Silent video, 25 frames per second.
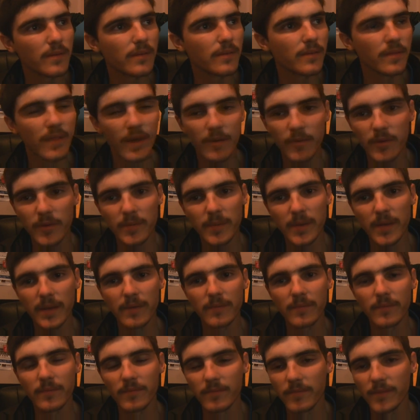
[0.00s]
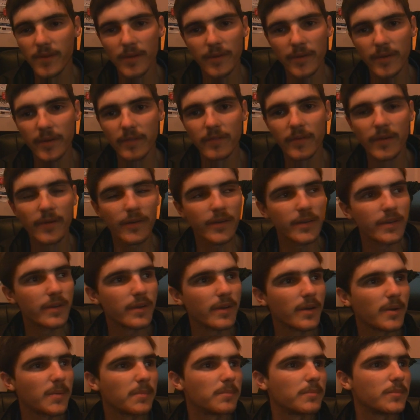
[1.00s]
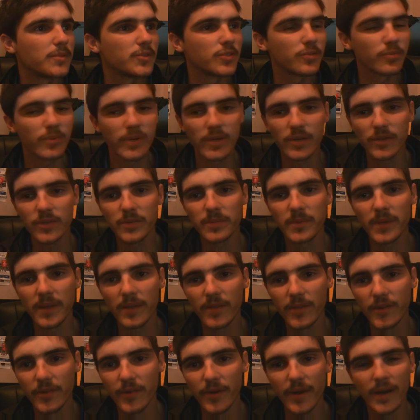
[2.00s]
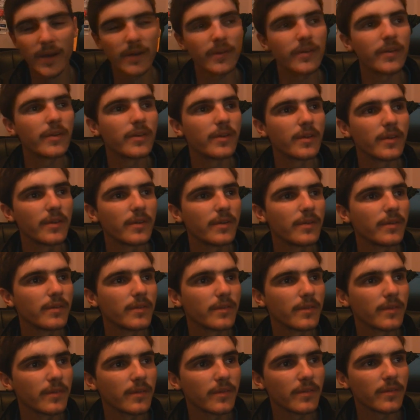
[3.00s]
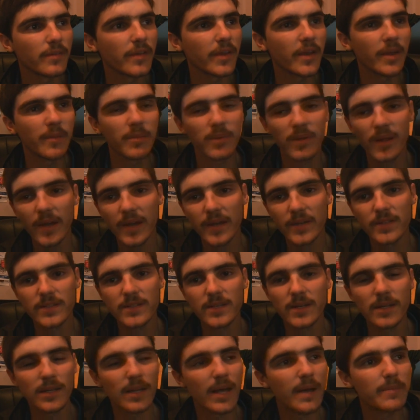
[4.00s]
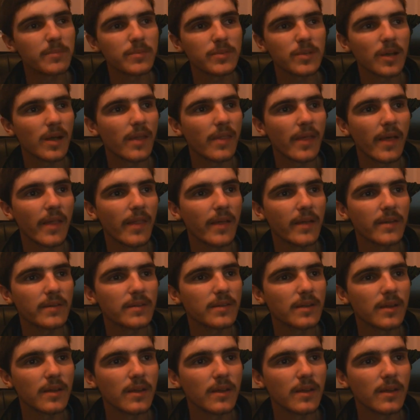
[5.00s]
that would have been very, very surreal to be at the ground and seeing a player just collapse like that. That's